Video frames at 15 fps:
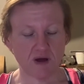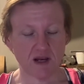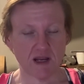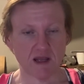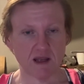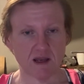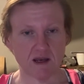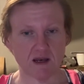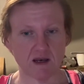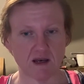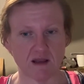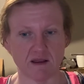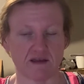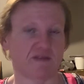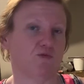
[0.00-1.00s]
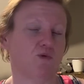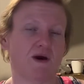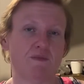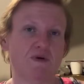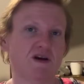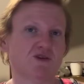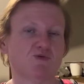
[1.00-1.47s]
the
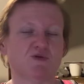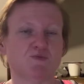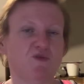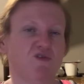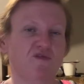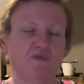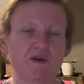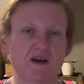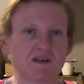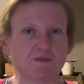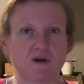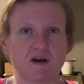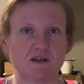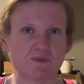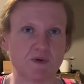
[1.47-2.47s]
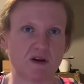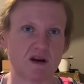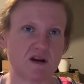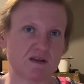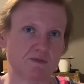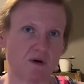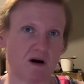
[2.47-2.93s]
weight bench was moved because my husband and
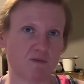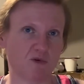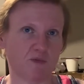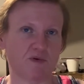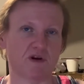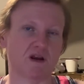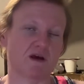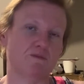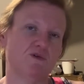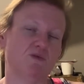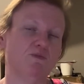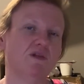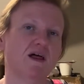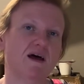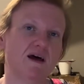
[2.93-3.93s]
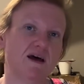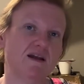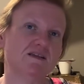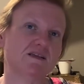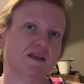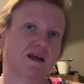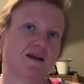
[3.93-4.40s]
his mom were putting up new
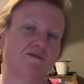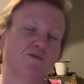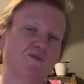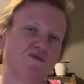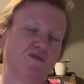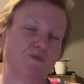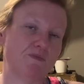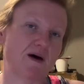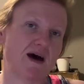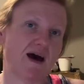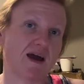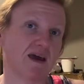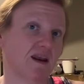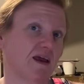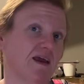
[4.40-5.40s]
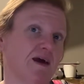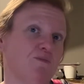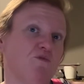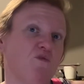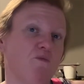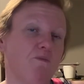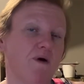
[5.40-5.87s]
blinds, and they never moved it back, and I can't
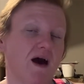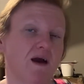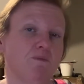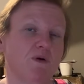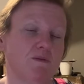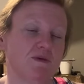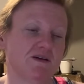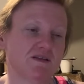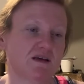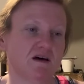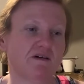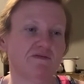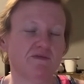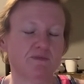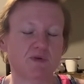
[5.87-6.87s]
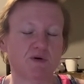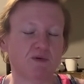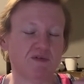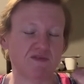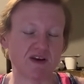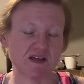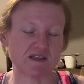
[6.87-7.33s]
move it back by myself, but we
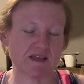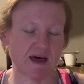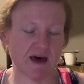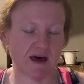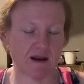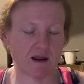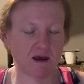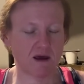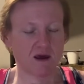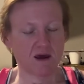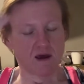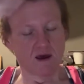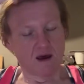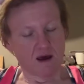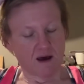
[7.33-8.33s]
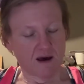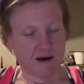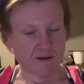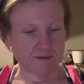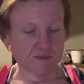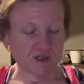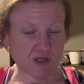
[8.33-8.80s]
fixed that.
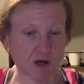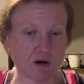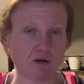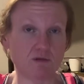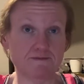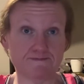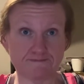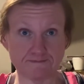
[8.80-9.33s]
So